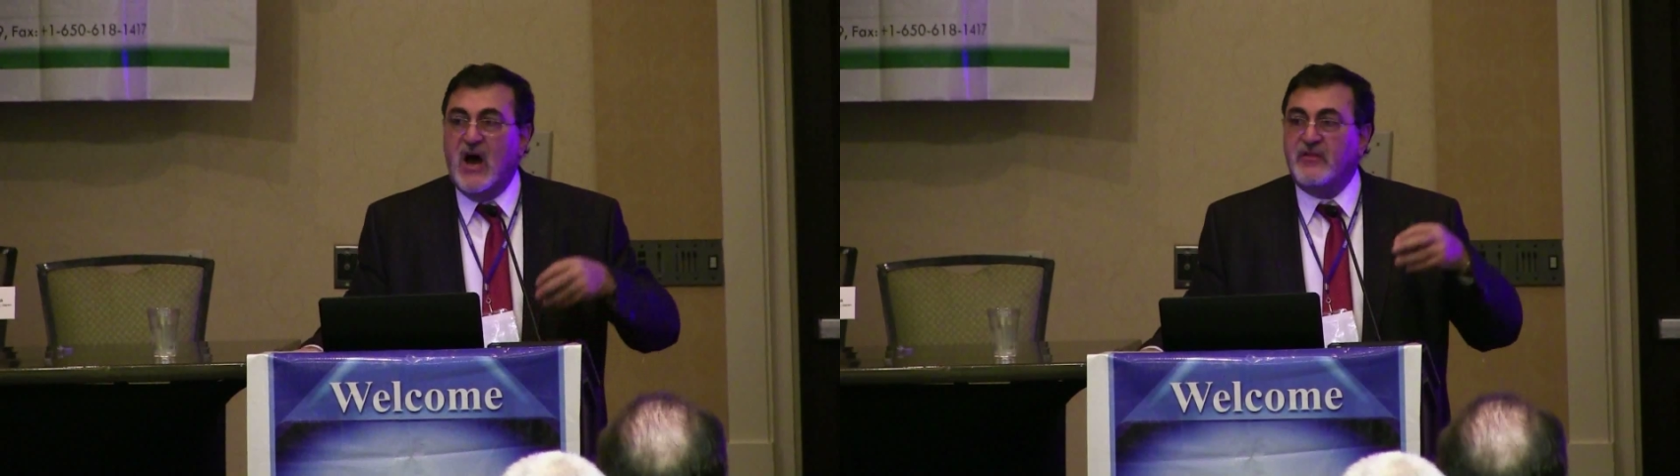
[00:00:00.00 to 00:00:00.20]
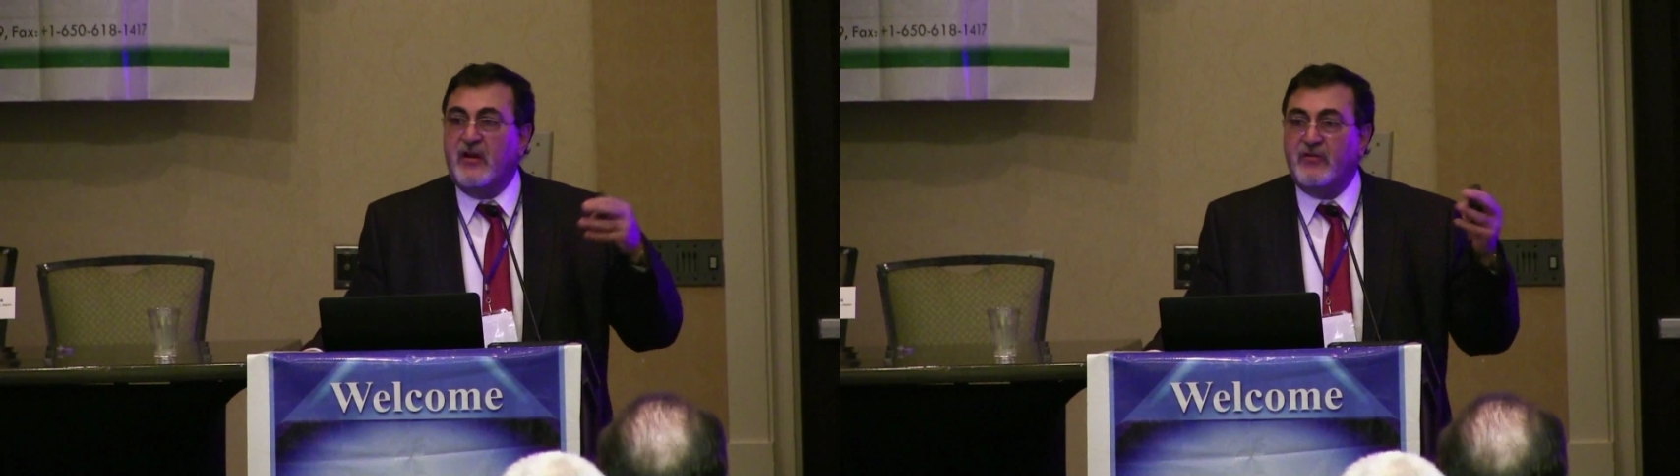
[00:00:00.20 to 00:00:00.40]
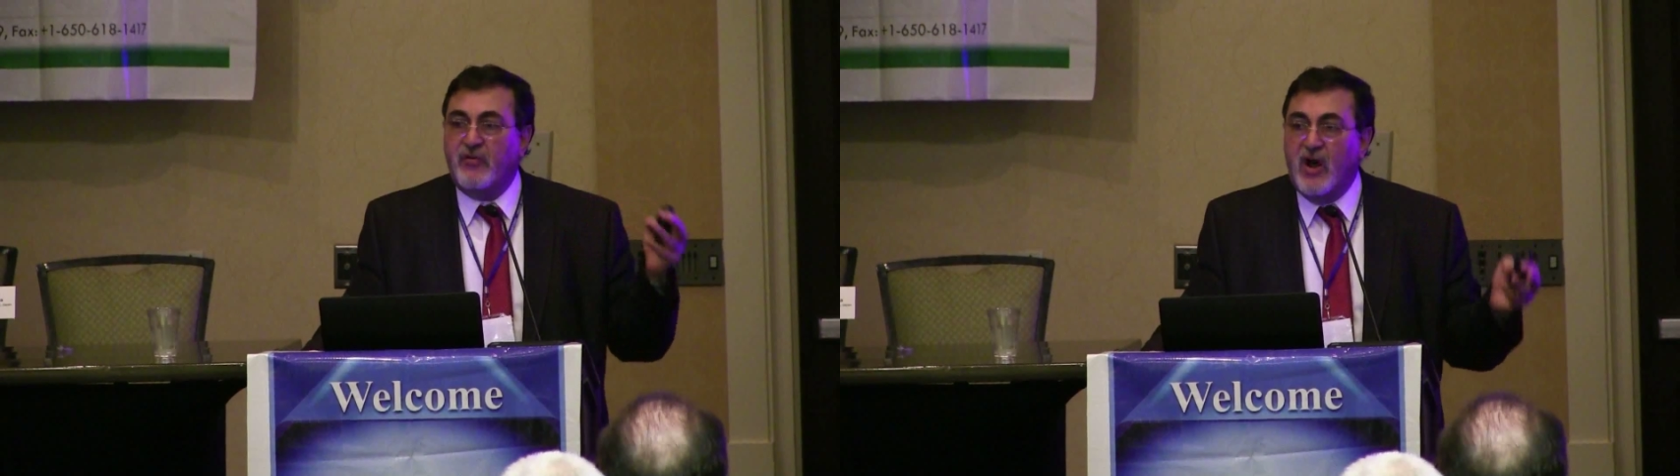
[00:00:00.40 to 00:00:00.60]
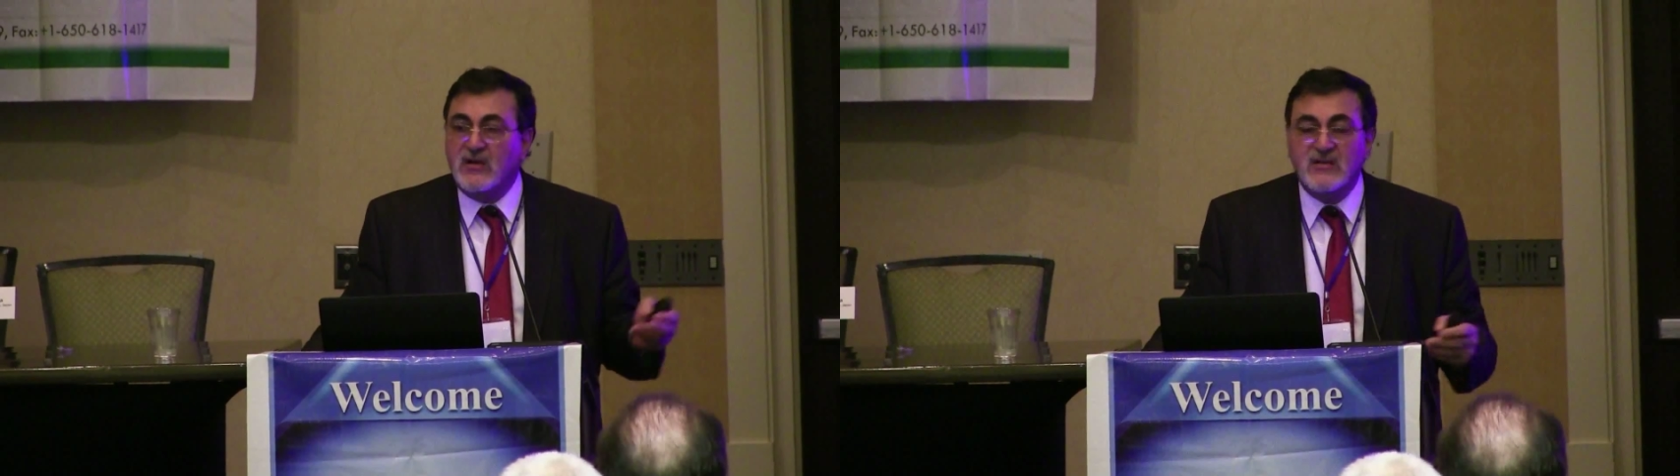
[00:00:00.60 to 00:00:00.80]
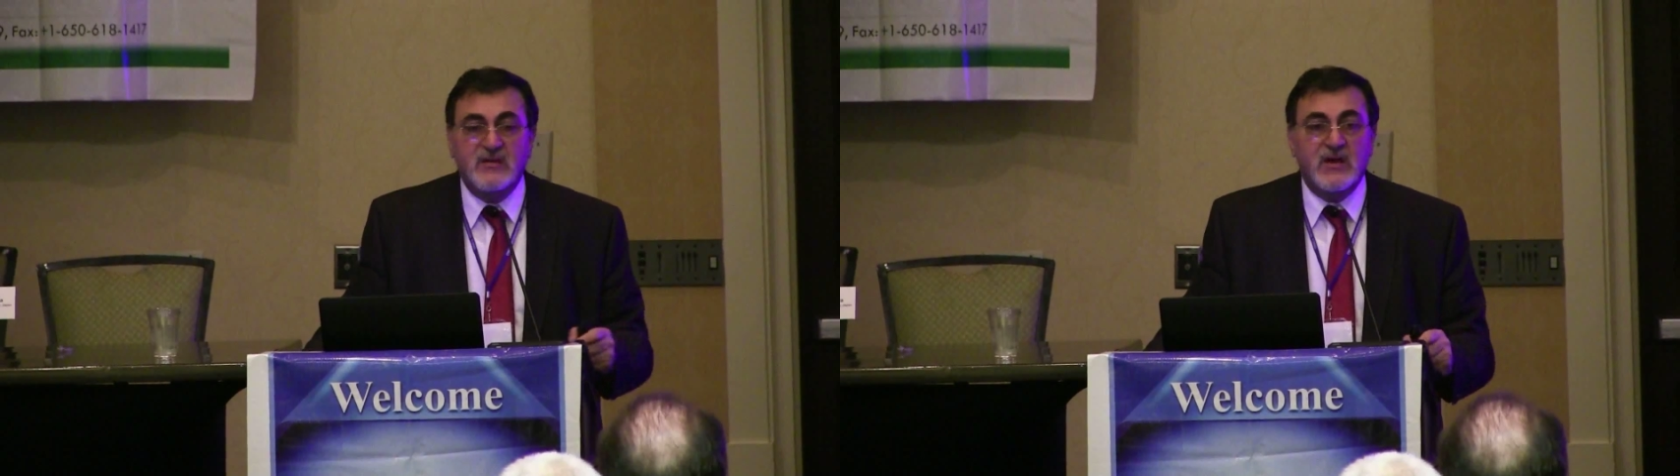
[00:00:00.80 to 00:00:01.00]
other
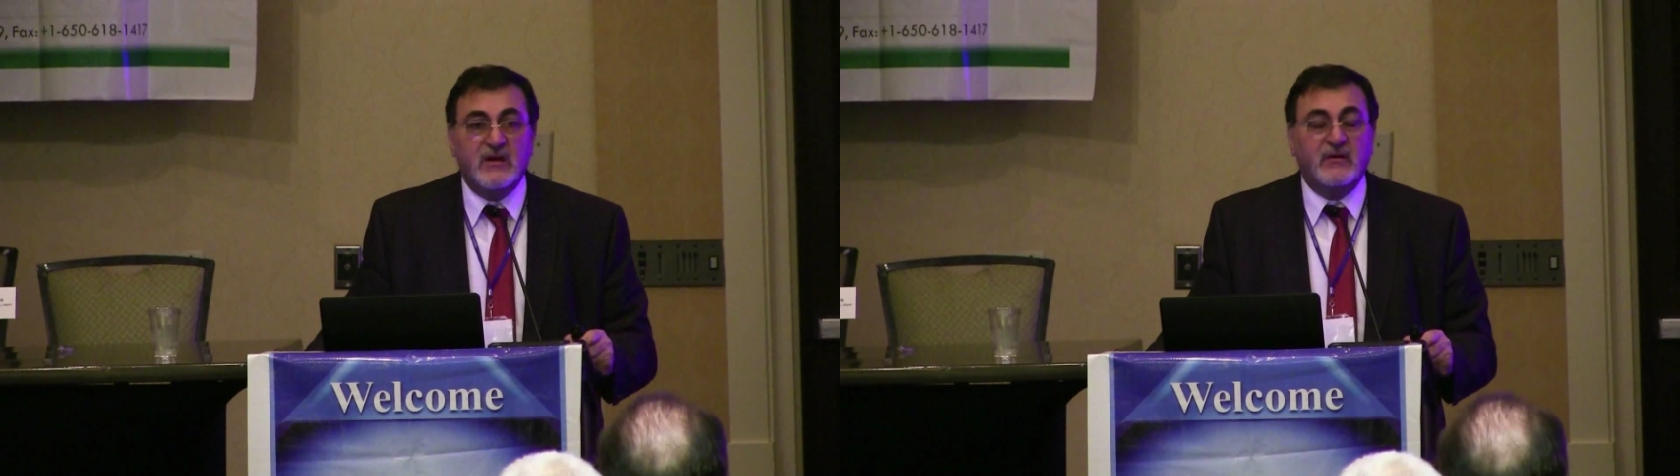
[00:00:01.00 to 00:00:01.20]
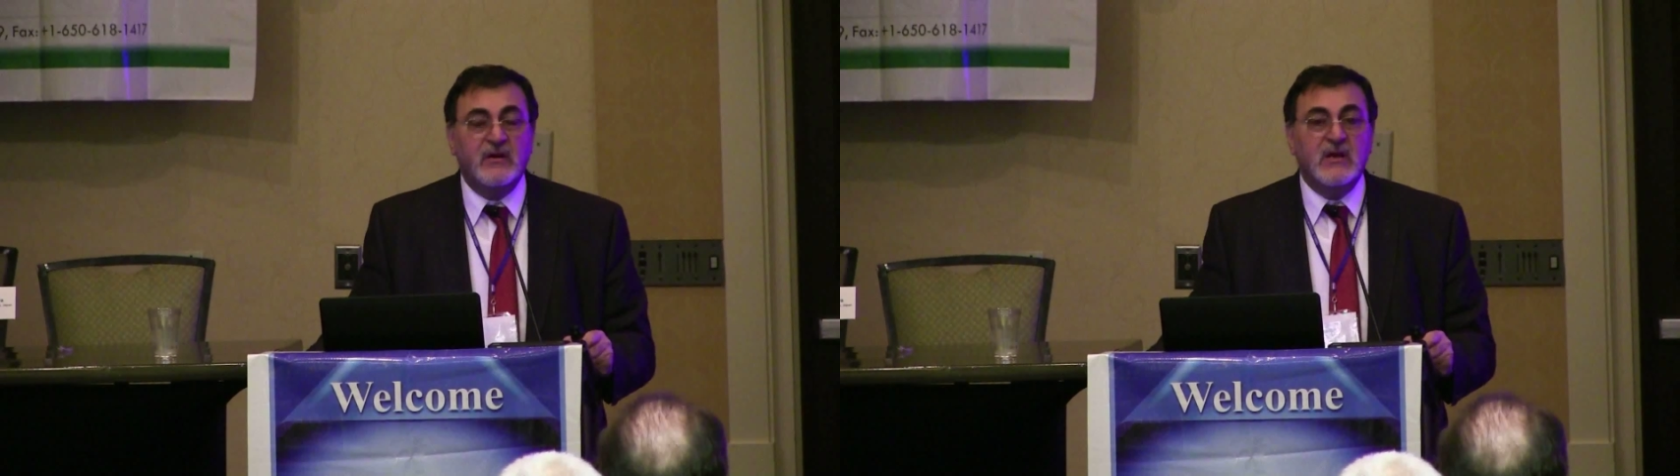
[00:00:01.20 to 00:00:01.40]
drugs there,